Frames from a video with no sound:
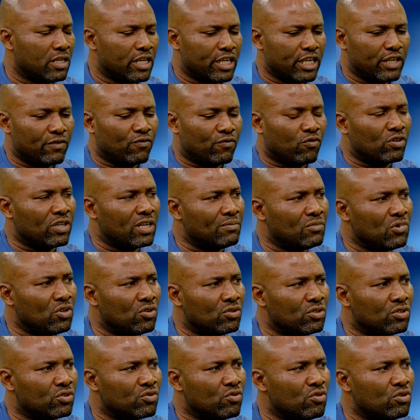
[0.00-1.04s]
If 100
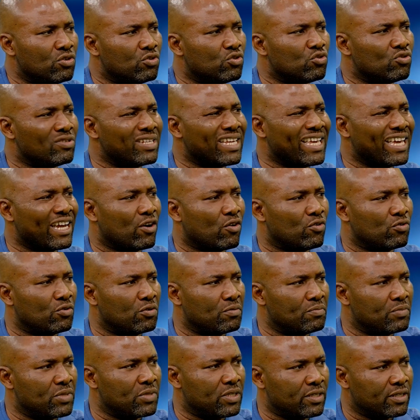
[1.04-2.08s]
million is going to the
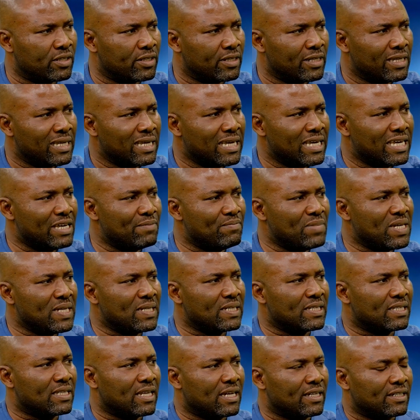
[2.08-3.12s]
economy, it
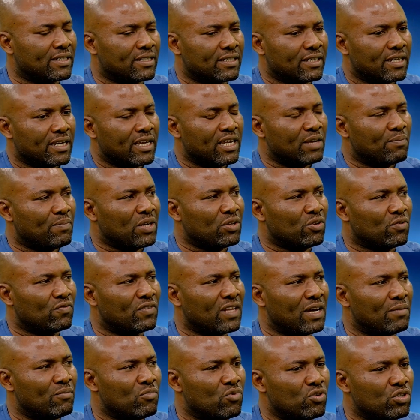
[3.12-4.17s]
means that a part of
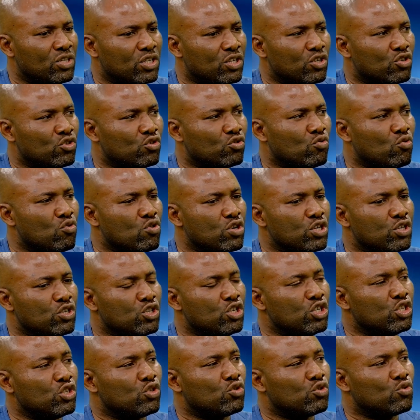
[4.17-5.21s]
that money is going
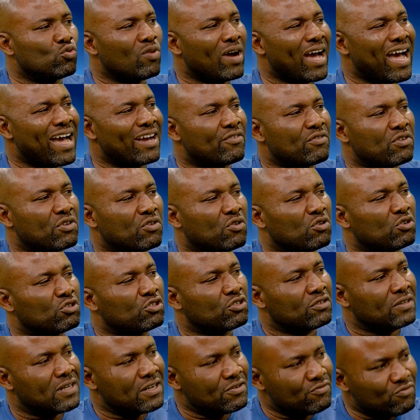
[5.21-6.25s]
into
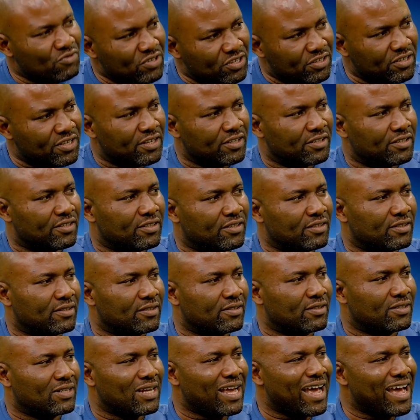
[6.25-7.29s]
agricultural research.
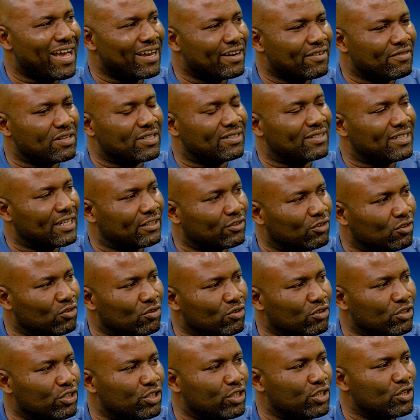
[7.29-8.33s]

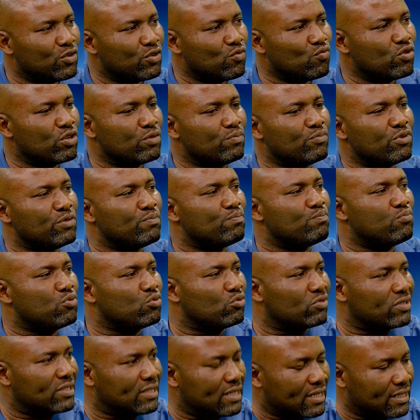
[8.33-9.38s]
Agri-technology will be
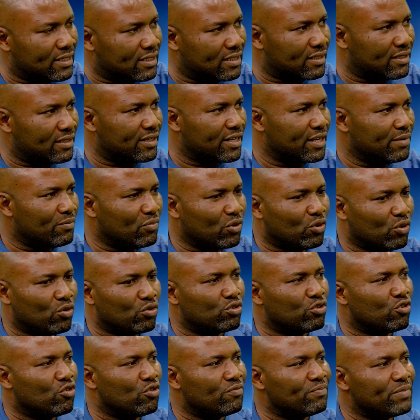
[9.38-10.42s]
boosted because the
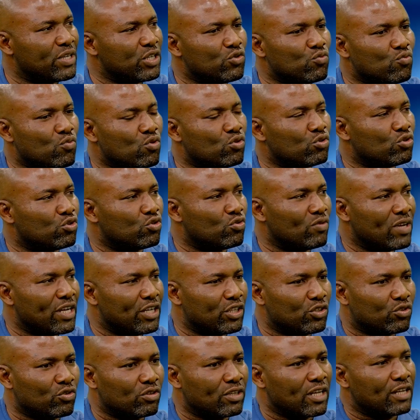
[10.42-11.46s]
government wants to
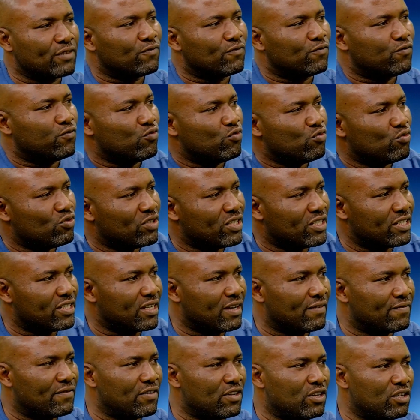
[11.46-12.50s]
ensure that food is
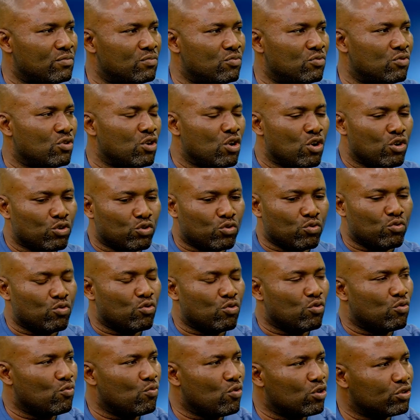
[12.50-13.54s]
available. So
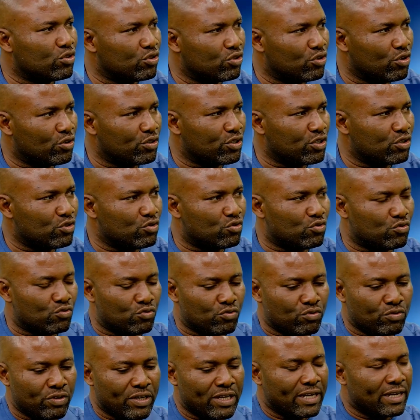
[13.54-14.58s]
what does it
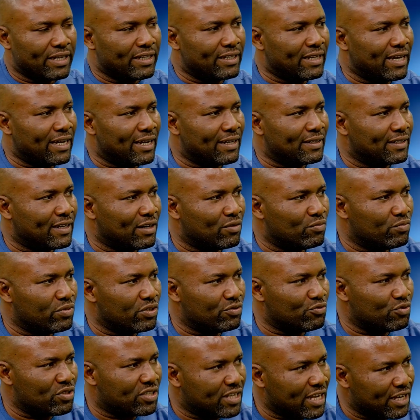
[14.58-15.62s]
do? There will be
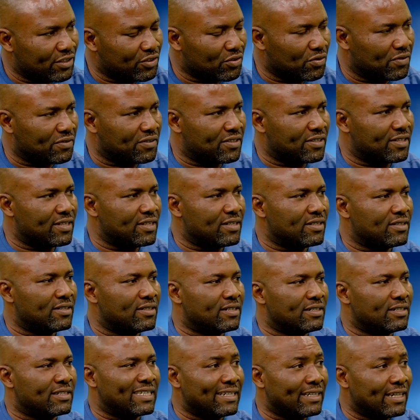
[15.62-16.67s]
research on
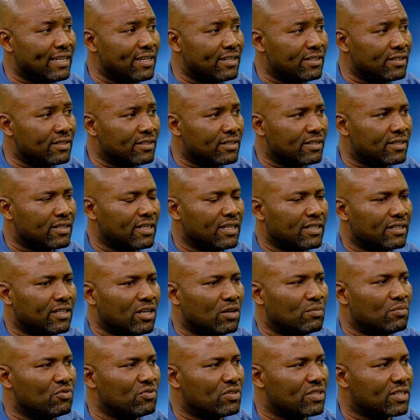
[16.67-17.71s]
seedlings,
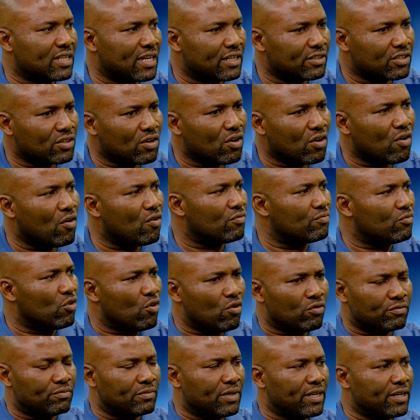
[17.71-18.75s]
there will be research
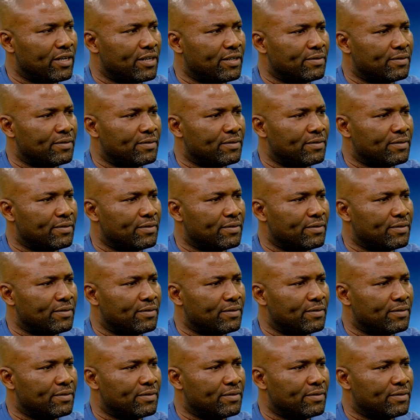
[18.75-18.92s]
on